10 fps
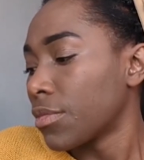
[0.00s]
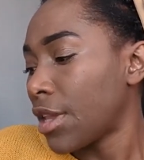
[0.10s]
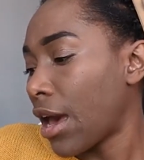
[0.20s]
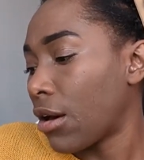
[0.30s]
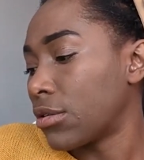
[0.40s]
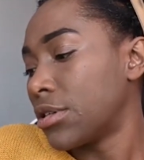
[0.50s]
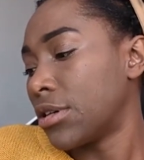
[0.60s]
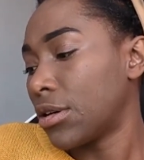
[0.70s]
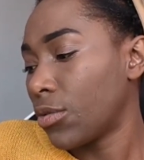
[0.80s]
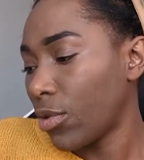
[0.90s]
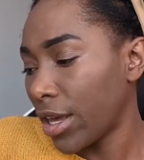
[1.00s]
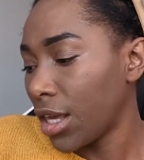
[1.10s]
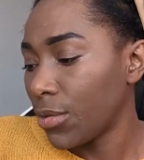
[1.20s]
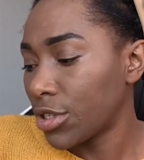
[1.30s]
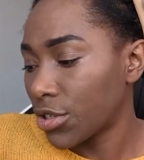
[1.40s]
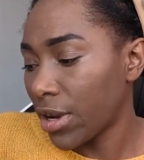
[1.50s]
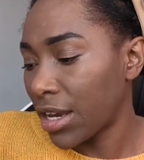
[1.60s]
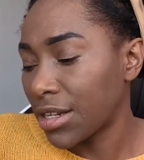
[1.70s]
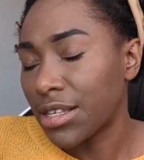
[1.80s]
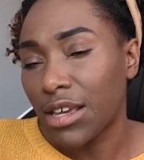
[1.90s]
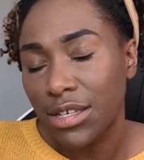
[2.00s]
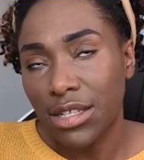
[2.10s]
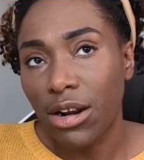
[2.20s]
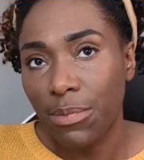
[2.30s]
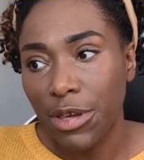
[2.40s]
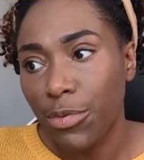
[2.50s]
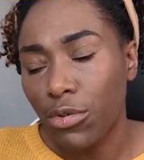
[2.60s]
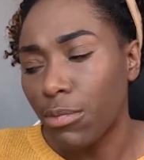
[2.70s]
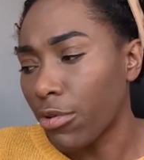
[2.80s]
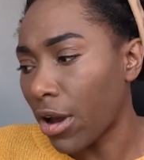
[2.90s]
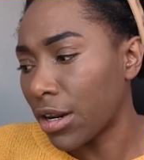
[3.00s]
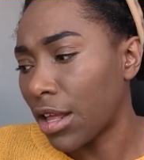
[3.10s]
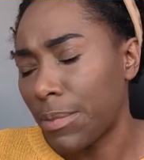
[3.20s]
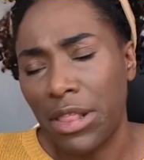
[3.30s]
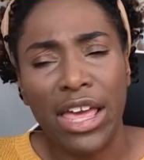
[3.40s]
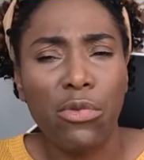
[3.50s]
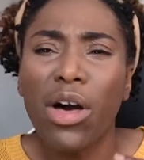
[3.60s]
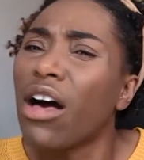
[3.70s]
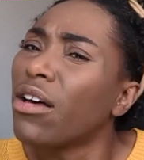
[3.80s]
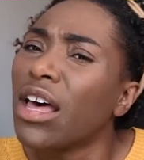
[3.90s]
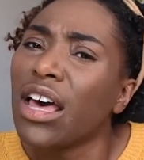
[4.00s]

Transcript: Now, what he was trying to say, because there are people who brought it up, like, well,